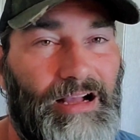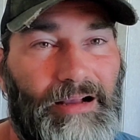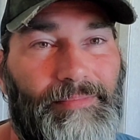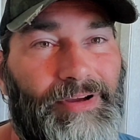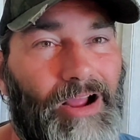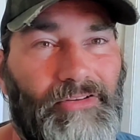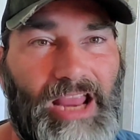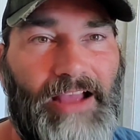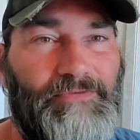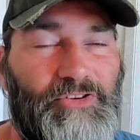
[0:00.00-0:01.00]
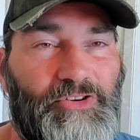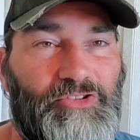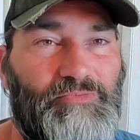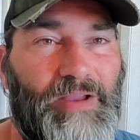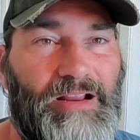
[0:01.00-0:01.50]
but all you have to do
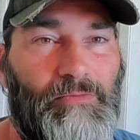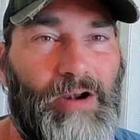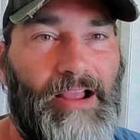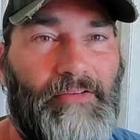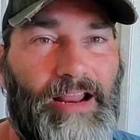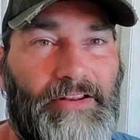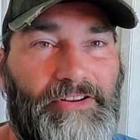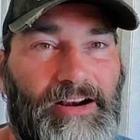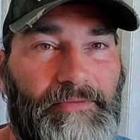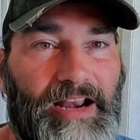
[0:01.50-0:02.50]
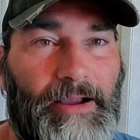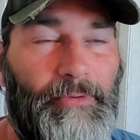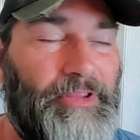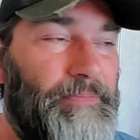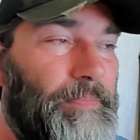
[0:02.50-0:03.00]
is make a round out there every now
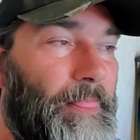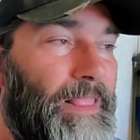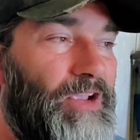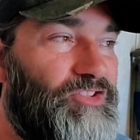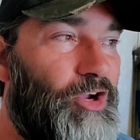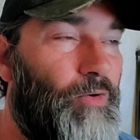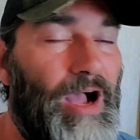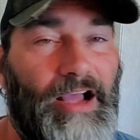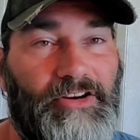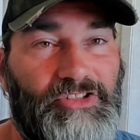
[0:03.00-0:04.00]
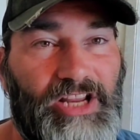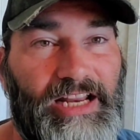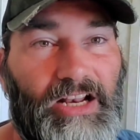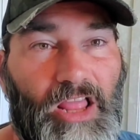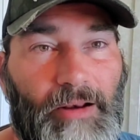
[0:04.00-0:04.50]
and then. So I
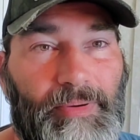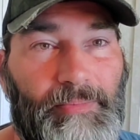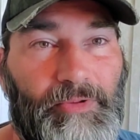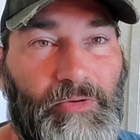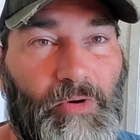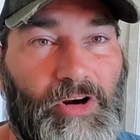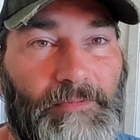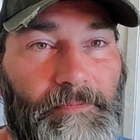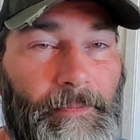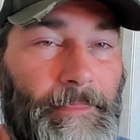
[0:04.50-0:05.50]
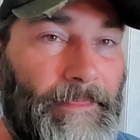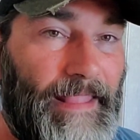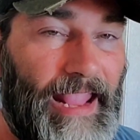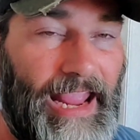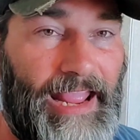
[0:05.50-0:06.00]
understand that a lot of people at work
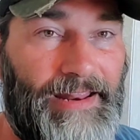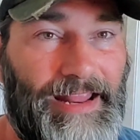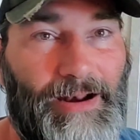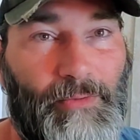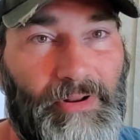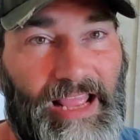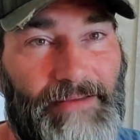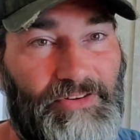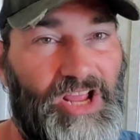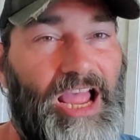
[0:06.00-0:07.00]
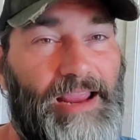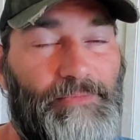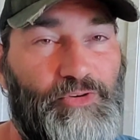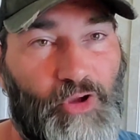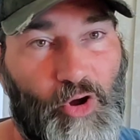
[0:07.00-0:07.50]
and they don't really have the time
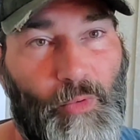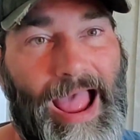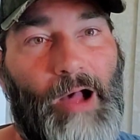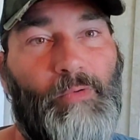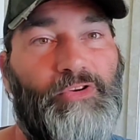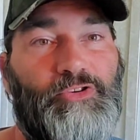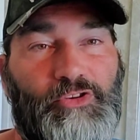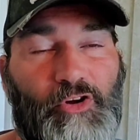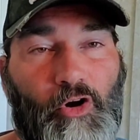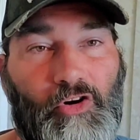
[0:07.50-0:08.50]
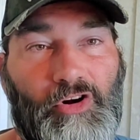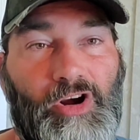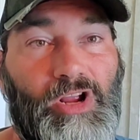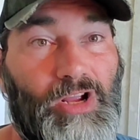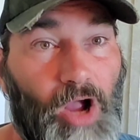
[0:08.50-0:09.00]
to go out into the garden
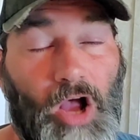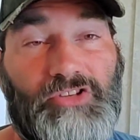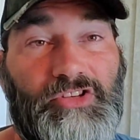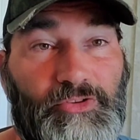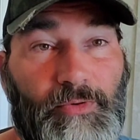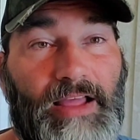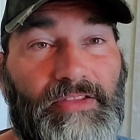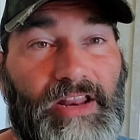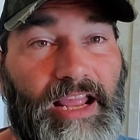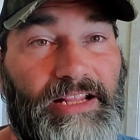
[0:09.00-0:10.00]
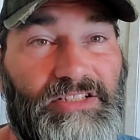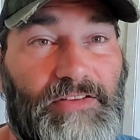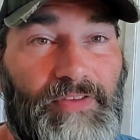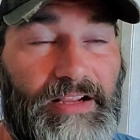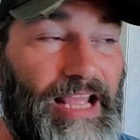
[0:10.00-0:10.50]
constantly throughout the day and
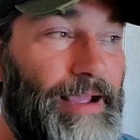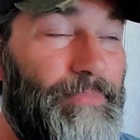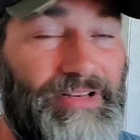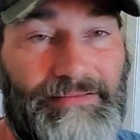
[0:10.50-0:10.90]
stuff like that. But